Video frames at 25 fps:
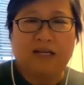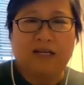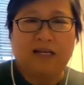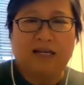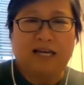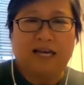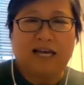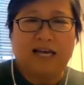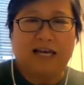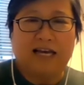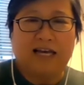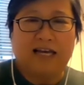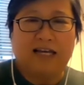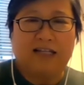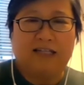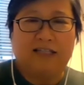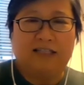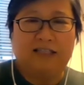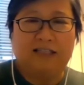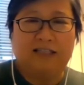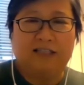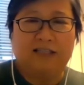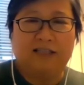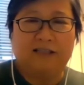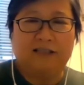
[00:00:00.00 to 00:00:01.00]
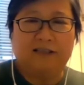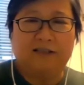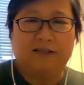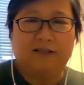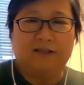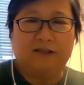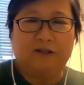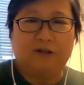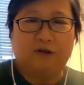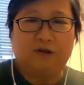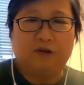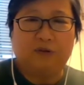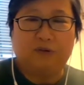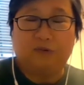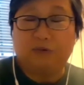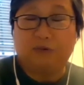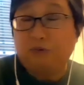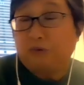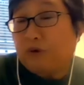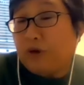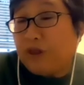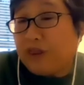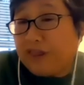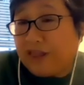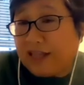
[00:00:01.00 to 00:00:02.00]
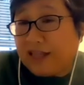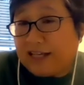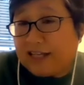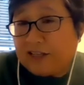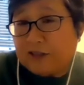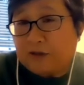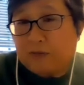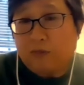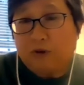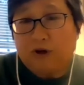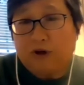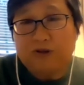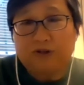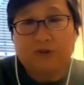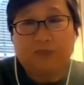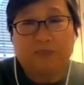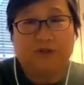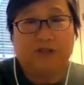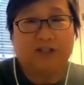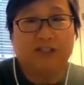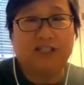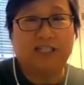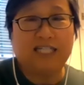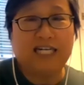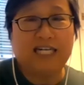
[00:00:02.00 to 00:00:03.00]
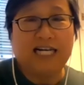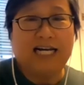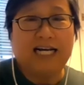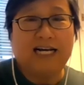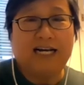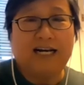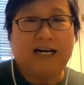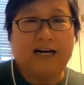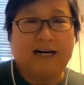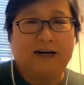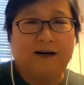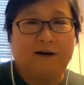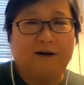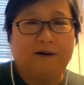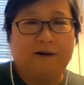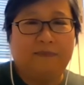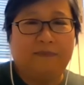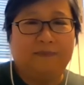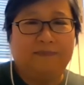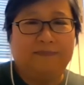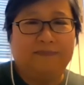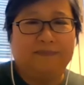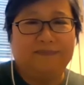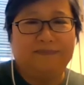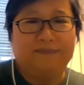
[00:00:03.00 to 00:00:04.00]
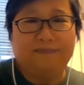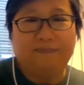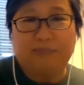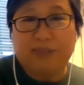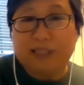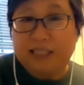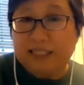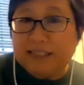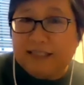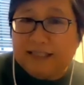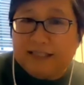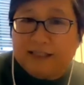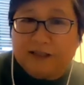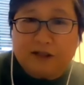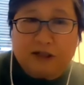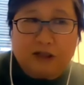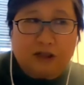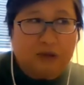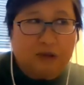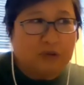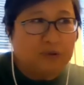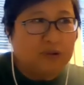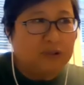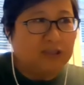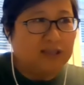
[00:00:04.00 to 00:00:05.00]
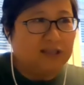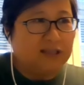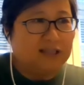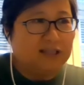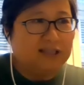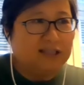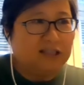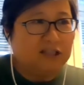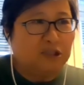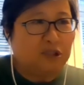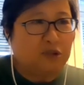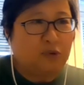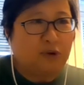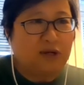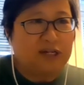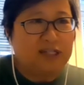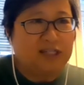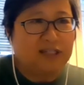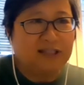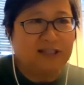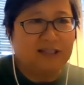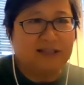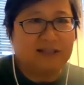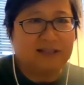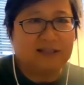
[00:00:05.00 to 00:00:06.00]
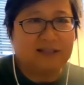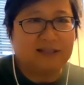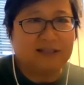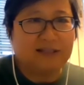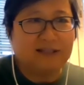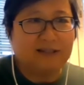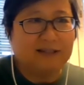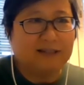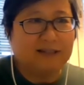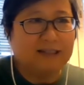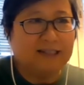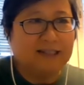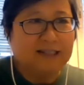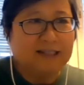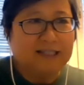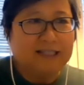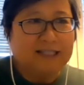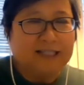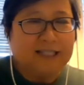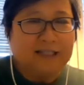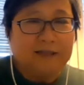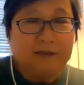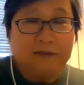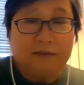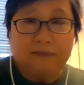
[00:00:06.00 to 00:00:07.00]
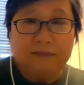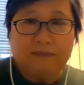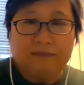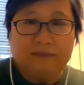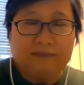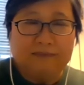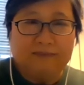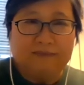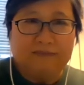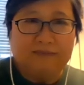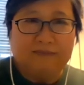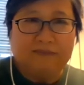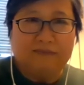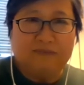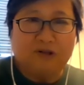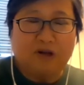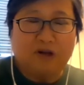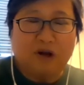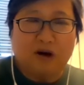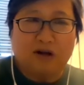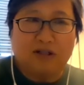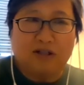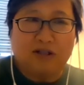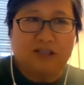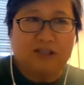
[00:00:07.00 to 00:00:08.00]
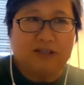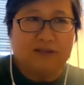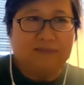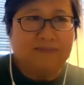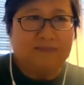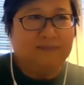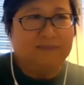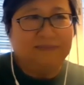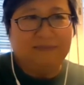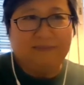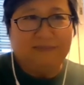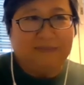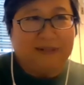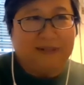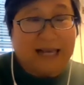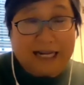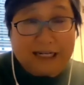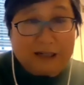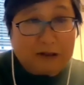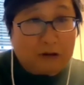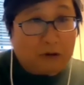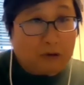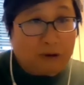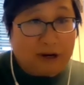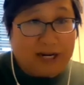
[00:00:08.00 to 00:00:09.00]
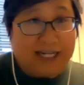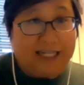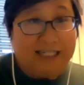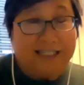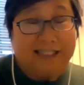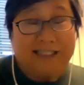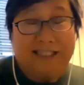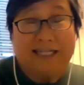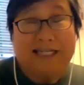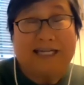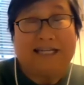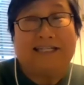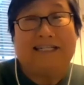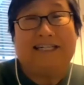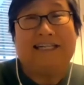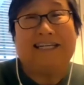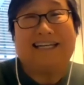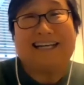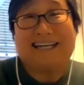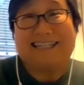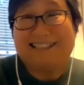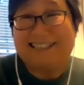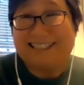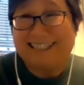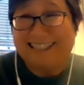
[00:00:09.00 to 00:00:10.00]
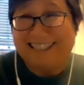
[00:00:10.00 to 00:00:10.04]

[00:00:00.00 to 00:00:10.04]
and we think it's possible. But you know, the situation is still not that great. That's